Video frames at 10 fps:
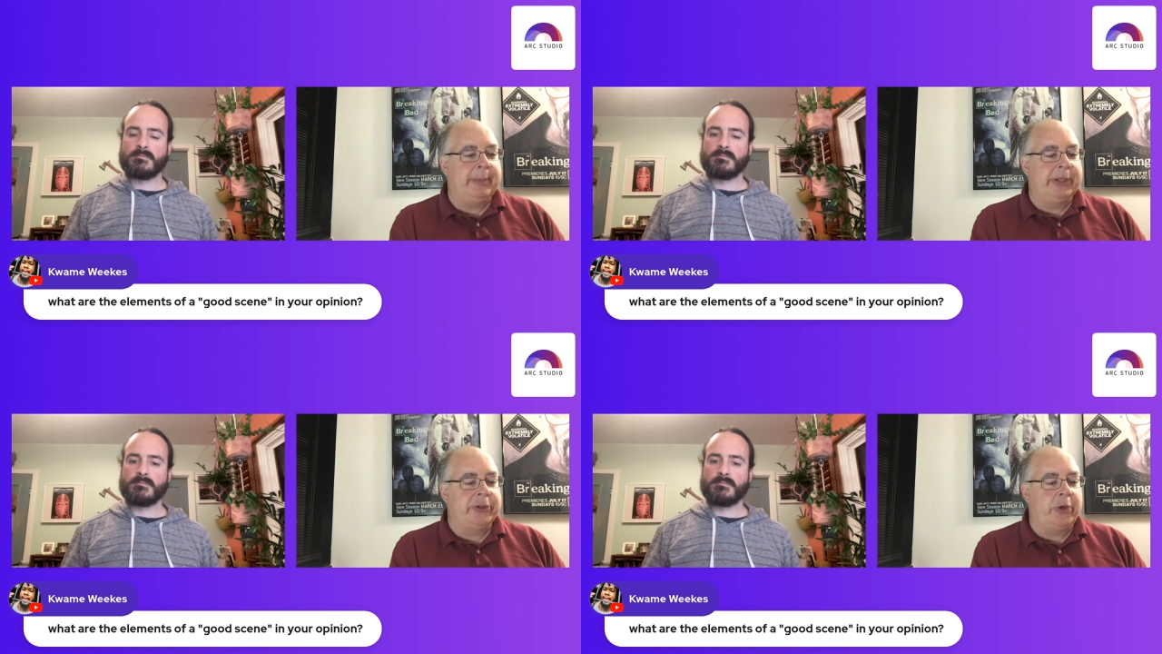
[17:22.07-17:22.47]
Speaker 1: I
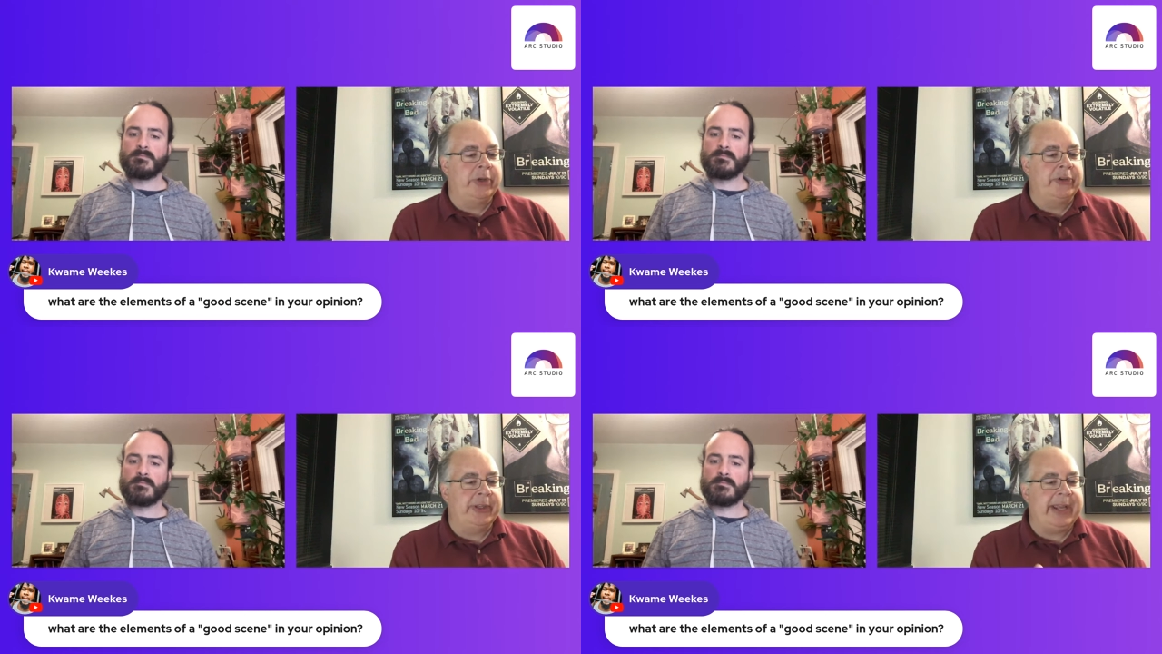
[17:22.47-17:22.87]
mean, as
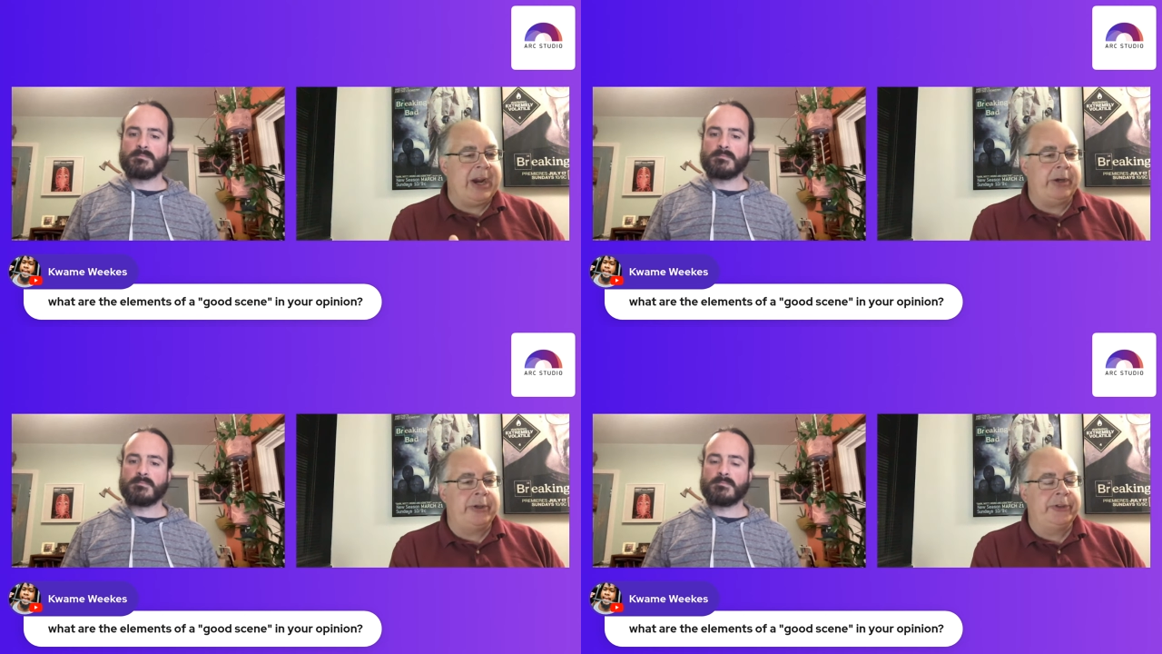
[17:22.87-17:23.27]
long as the
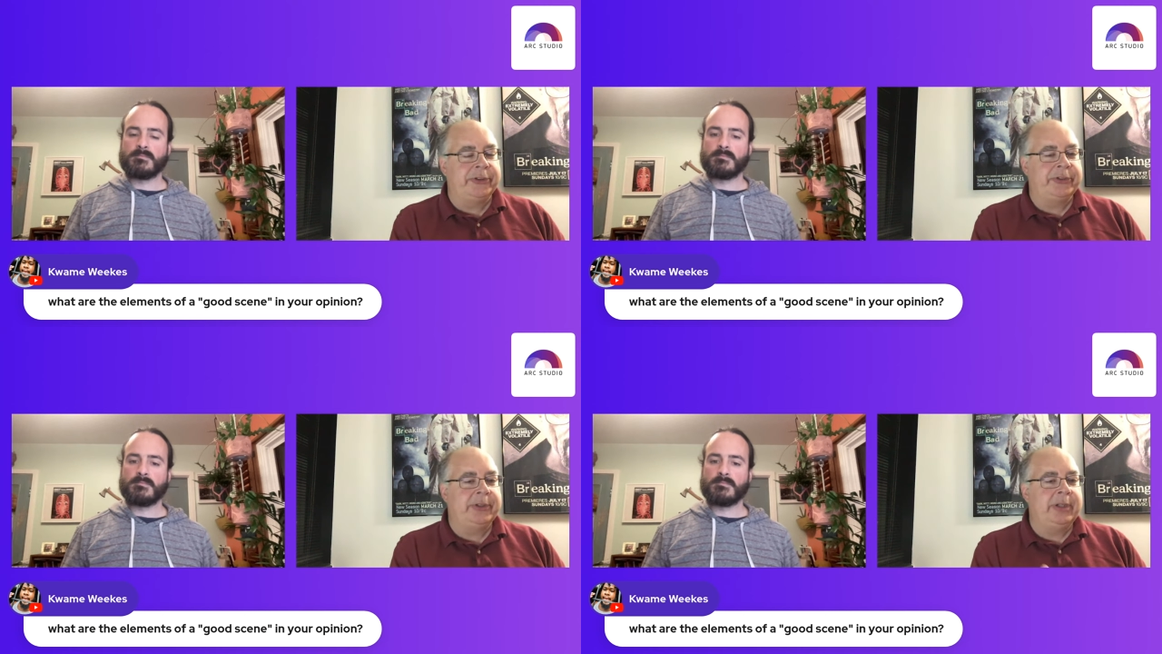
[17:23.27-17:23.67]

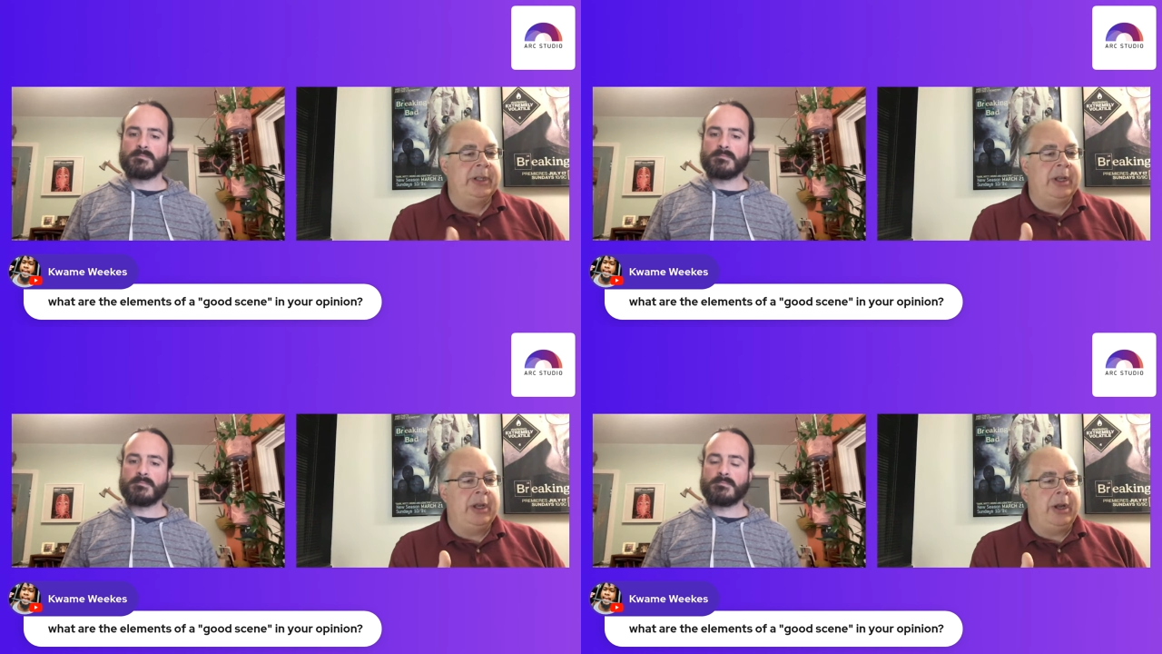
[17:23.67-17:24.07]
characters
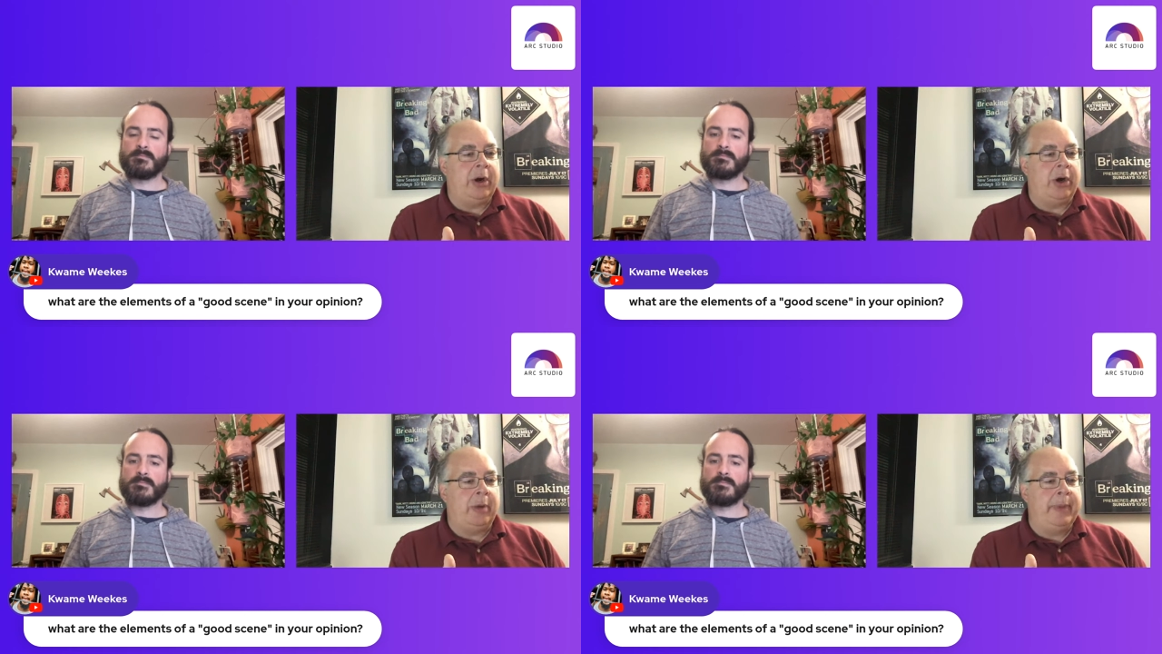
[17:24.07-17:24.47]

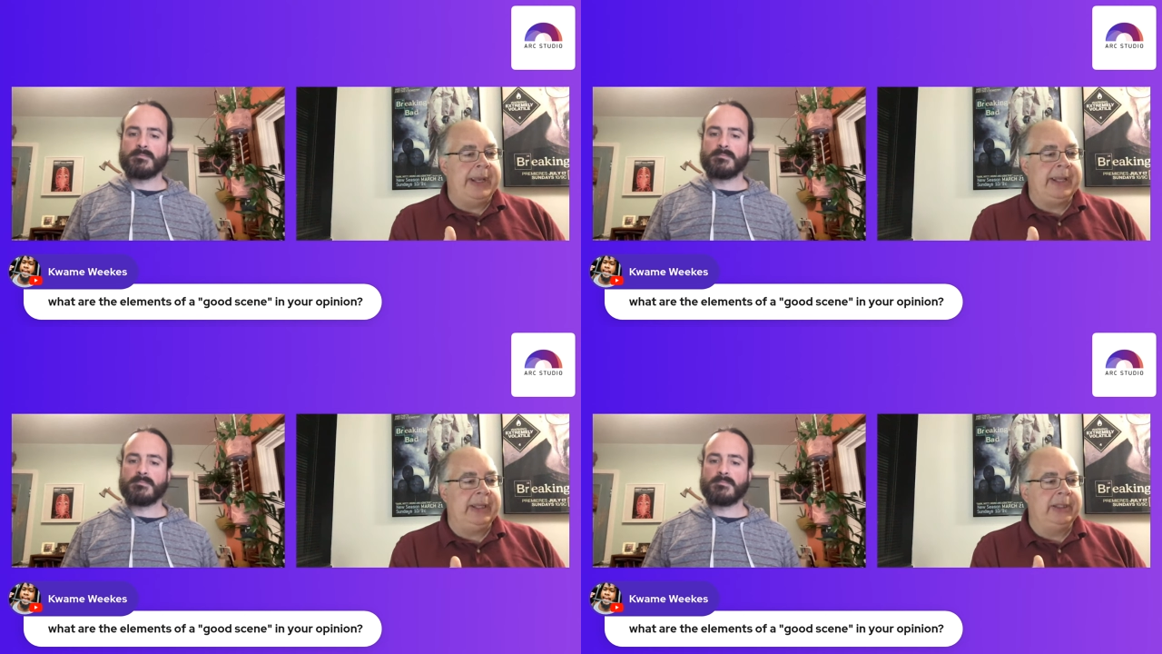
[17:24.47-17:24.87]
are
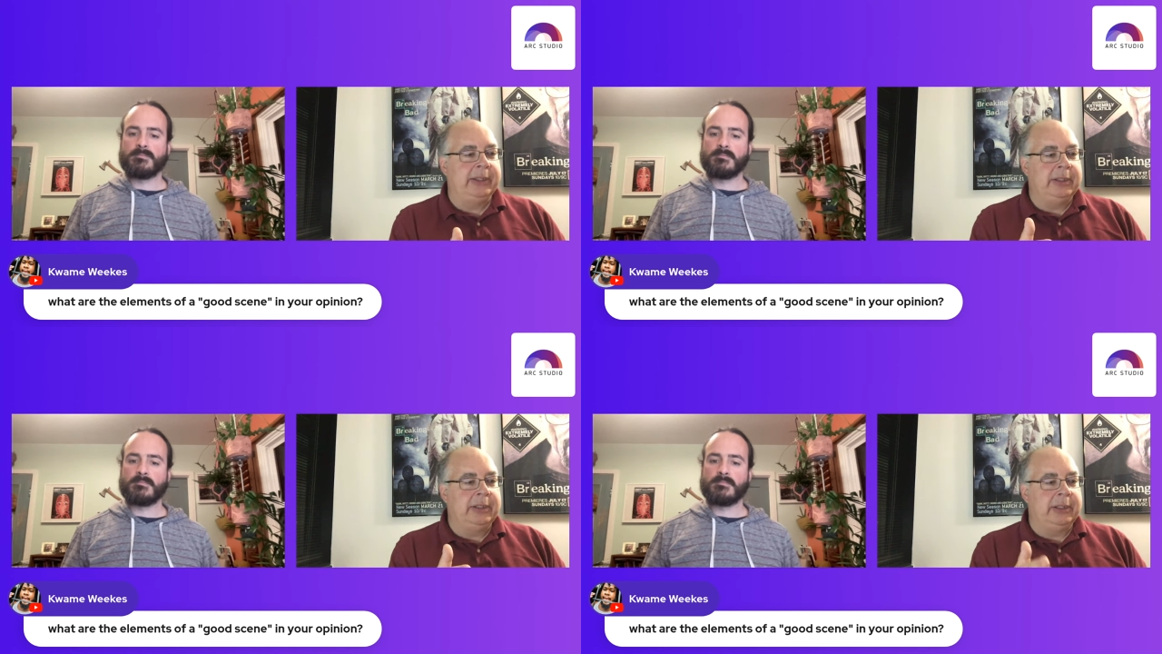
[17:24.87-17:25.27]

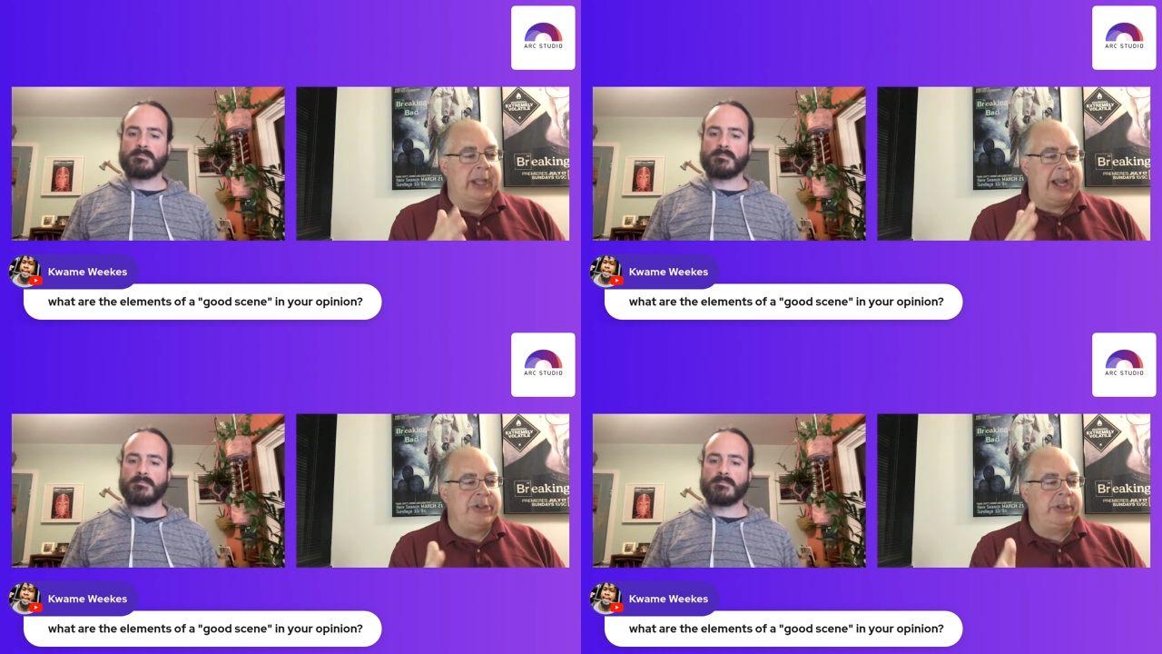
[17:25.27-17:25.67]
making
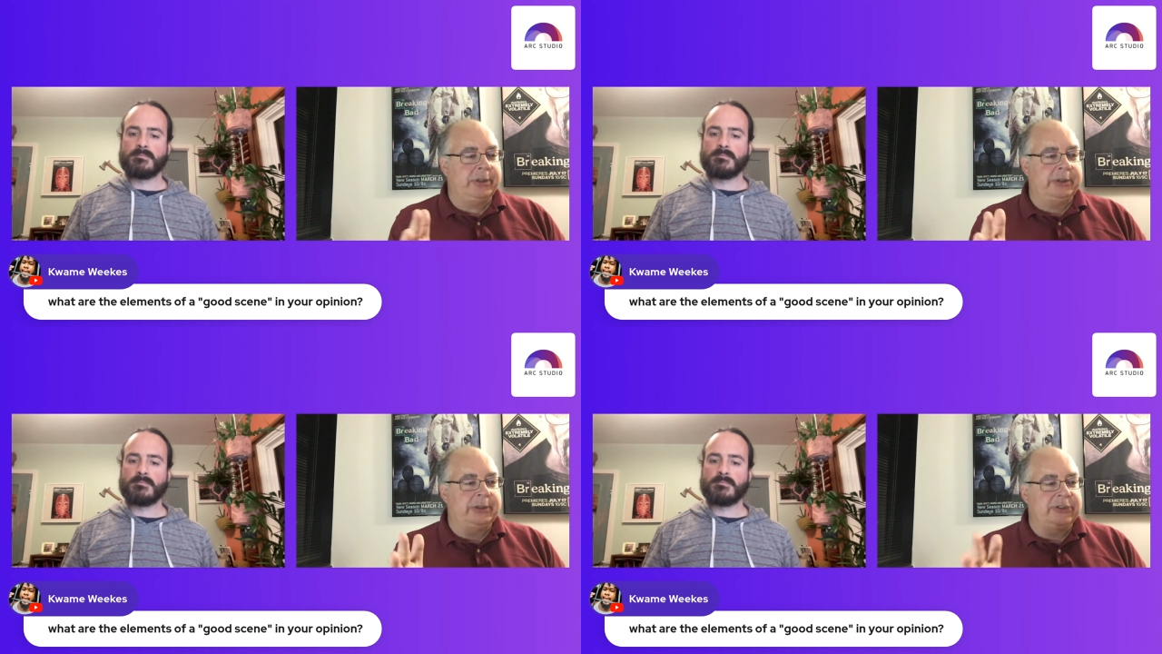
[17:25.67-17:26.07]

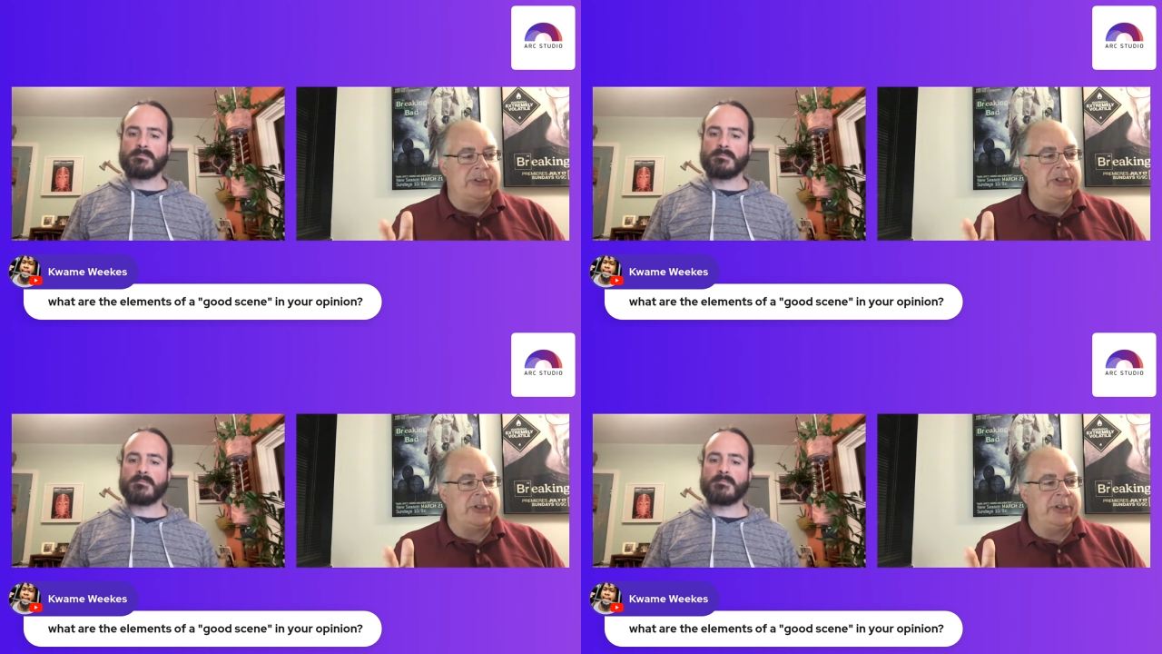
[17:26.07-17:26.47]
logical
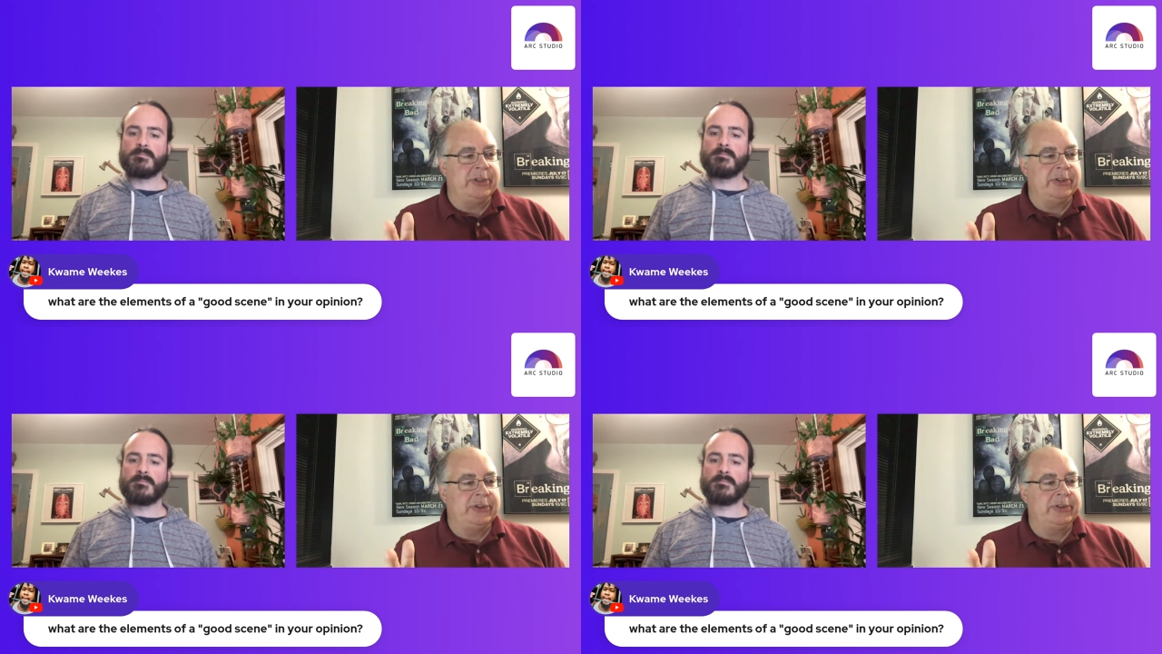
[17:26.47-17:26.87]

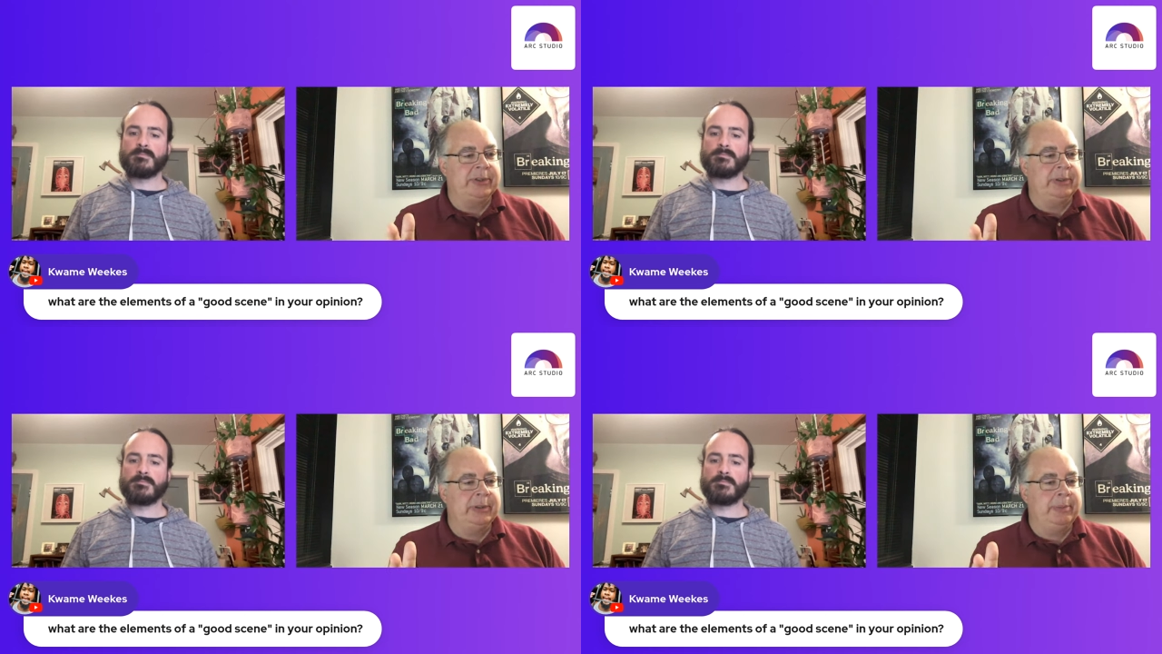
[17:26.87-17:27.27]
decisions,